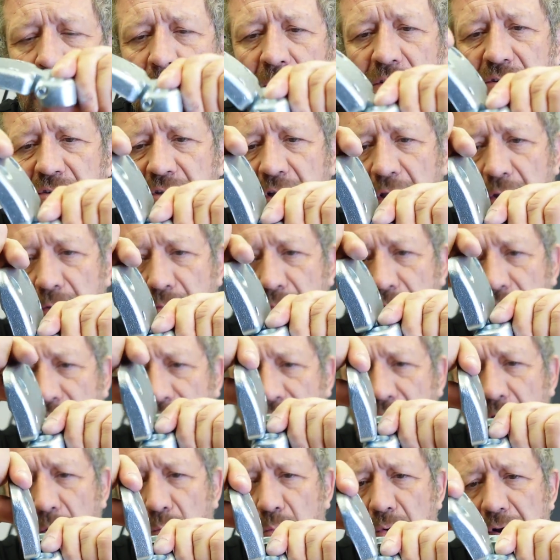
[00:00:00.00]
So
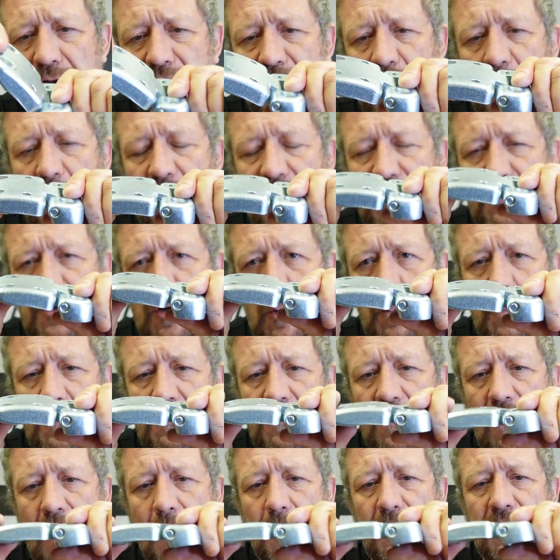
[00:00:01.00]
you don't want it to be super
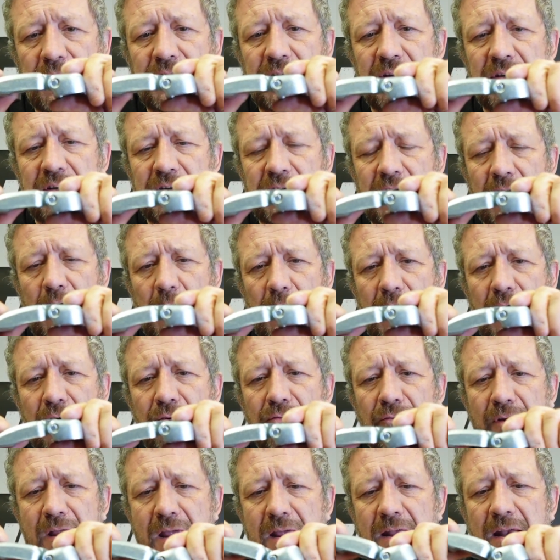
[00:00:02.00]
tight because they're just going to
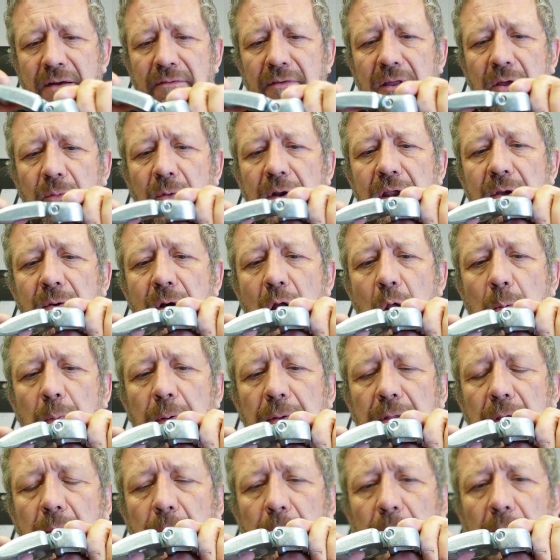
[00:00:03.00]
creak and everything when you
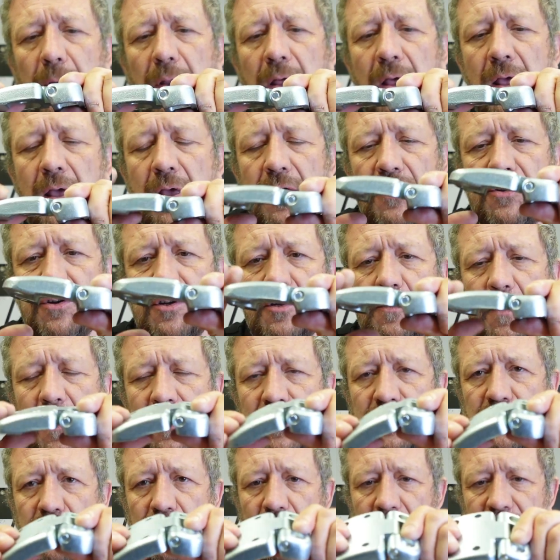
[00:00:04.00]
open them, but just
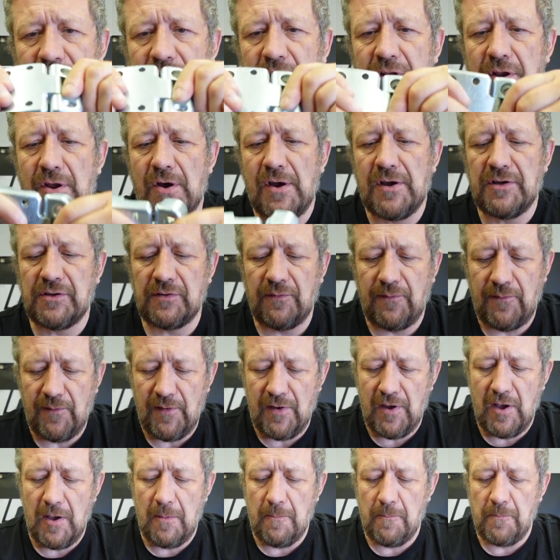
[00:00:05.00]
make sure it's a nice
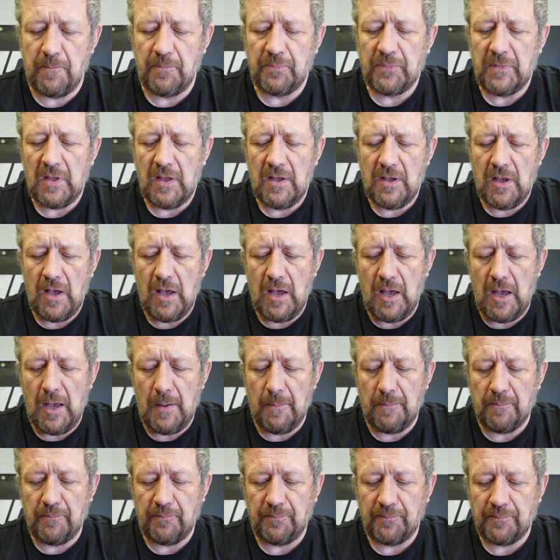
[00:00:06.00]
firm
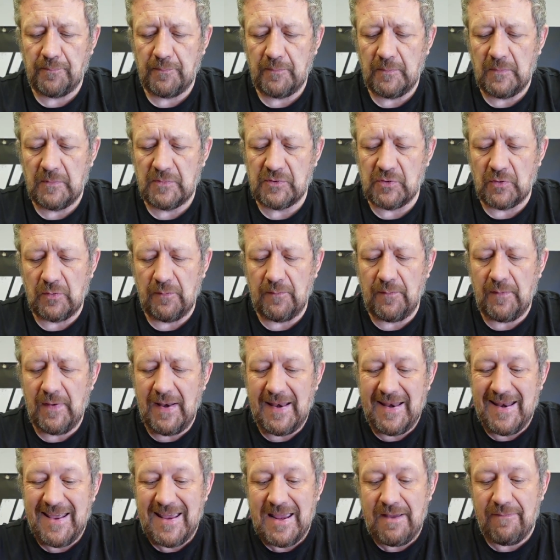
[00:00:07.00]
sort of
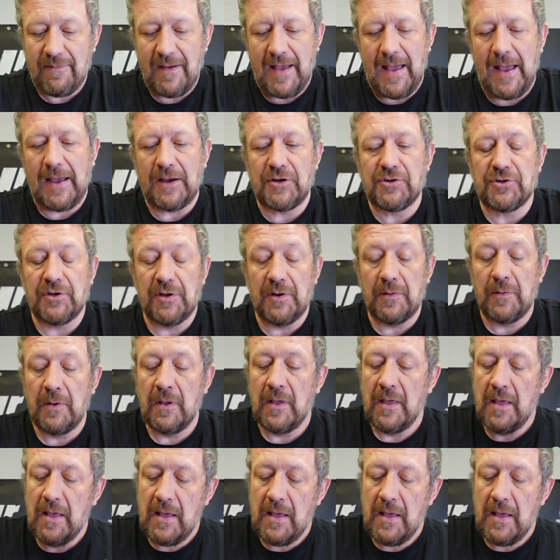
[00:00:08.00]
lever action.